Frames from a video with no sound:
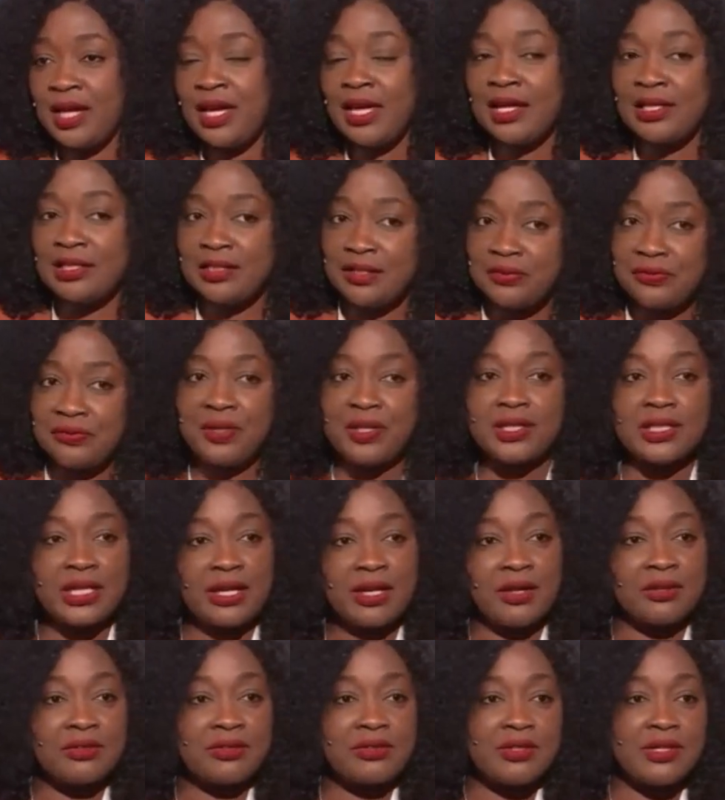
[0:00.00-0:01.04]
Different
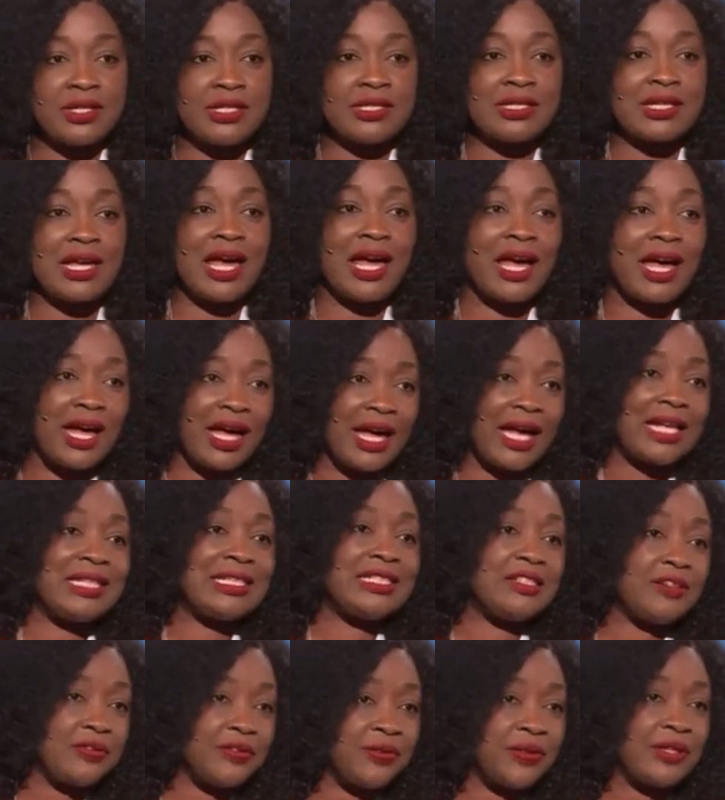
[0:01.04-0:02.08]
countries are at
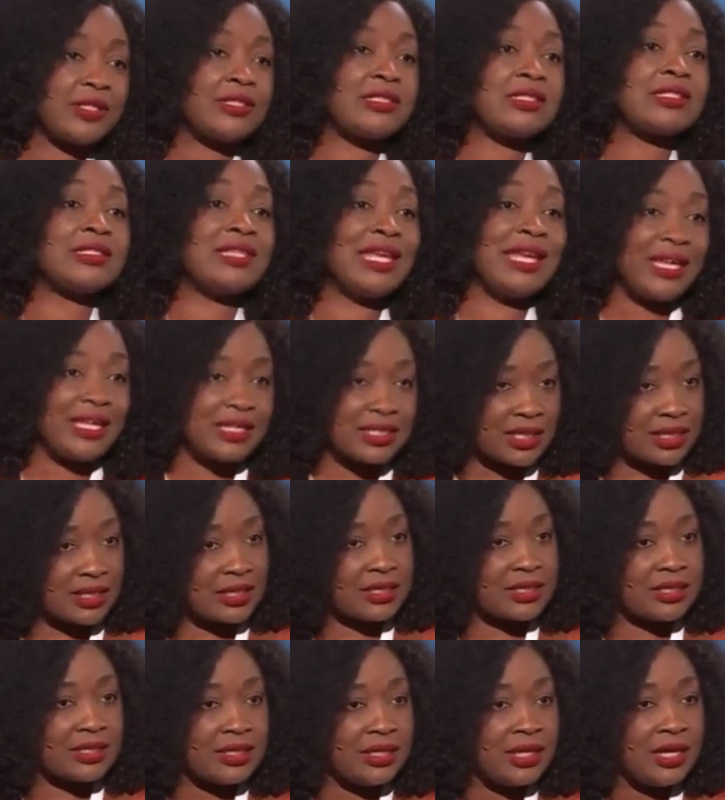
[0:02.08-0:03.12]
different
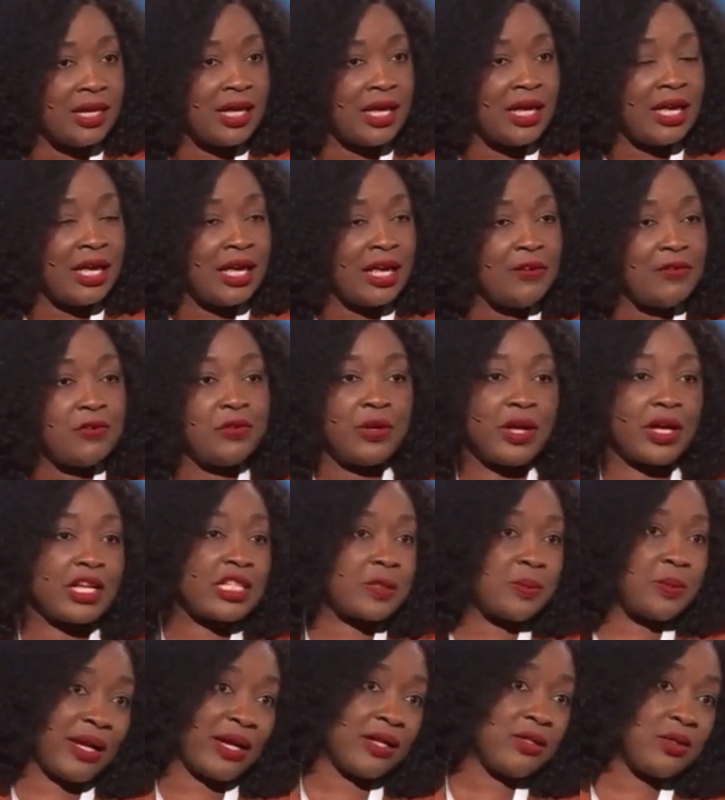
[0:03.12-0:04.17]
stages. If you
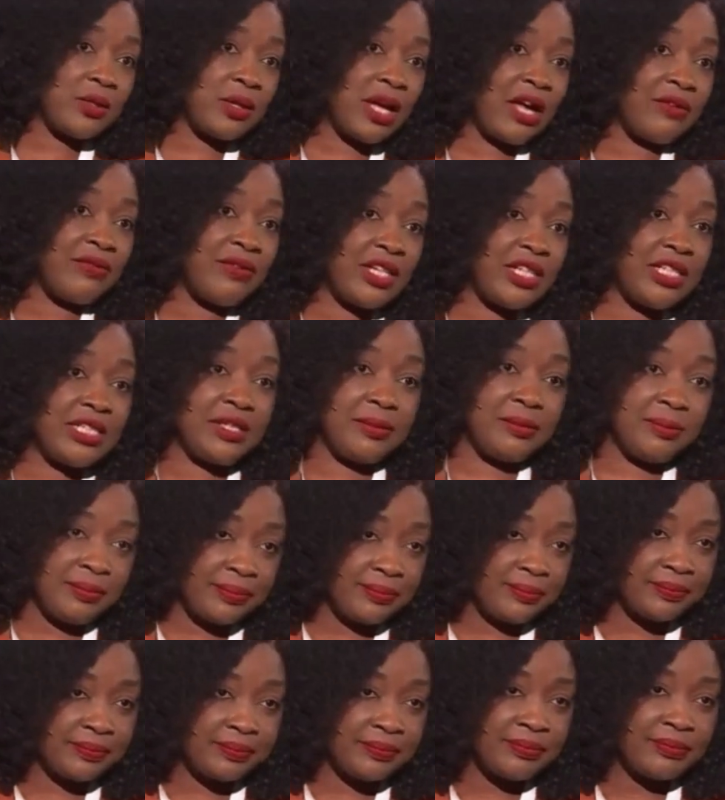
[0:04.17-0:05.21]
expect to have a gym,
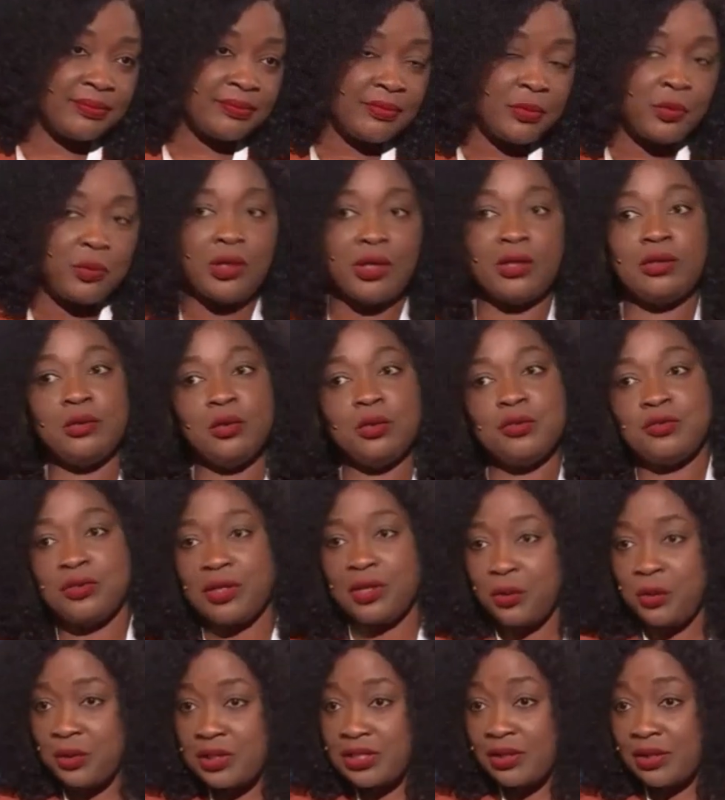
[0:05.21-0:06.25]
well, look for a
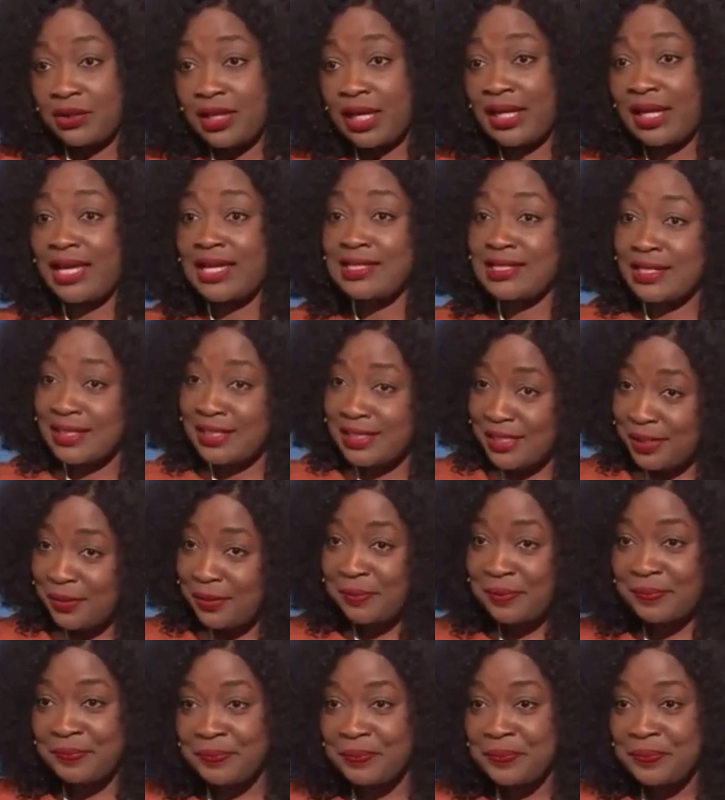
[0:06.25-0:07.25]
hotel that has a gym.